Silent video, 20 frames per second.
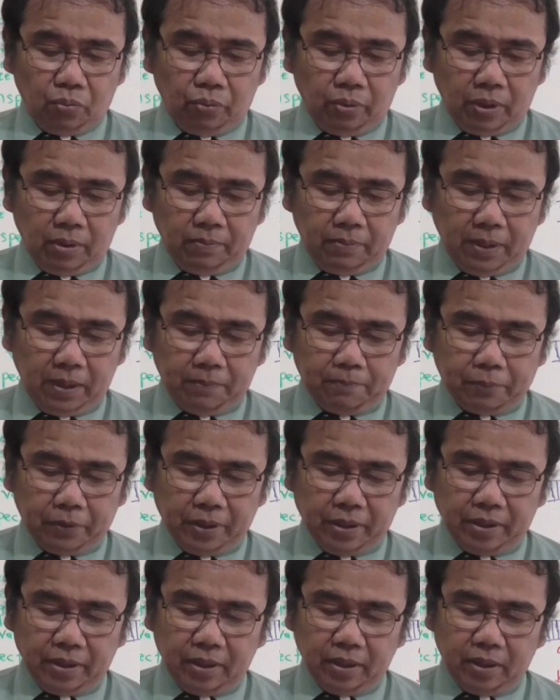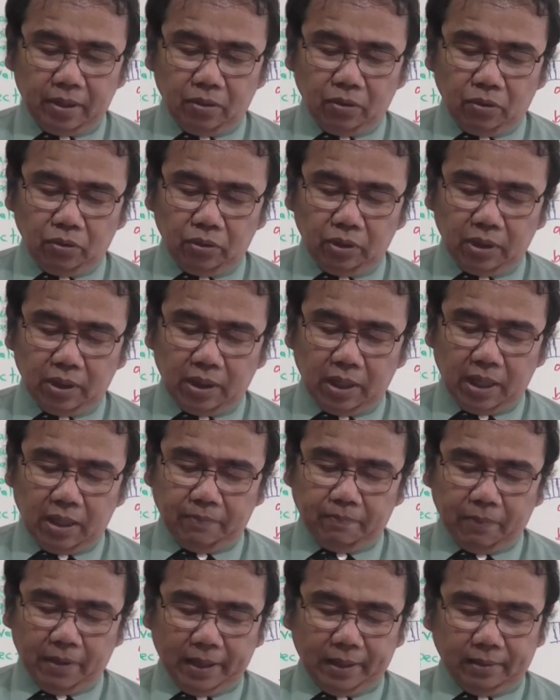will be printed on the
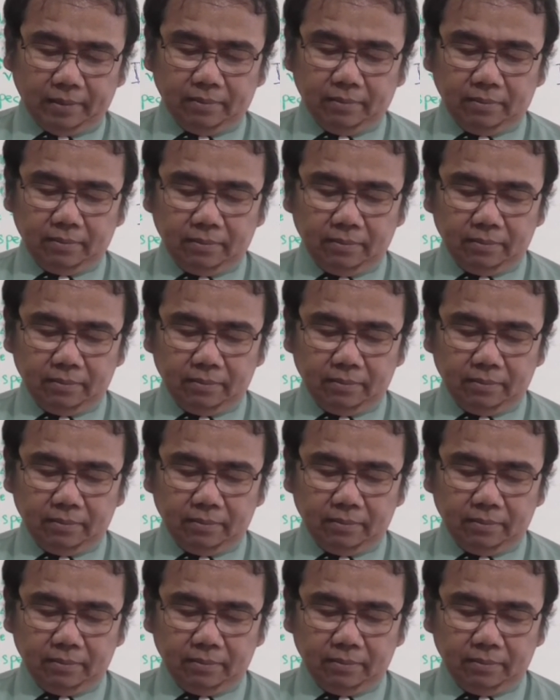nameplate.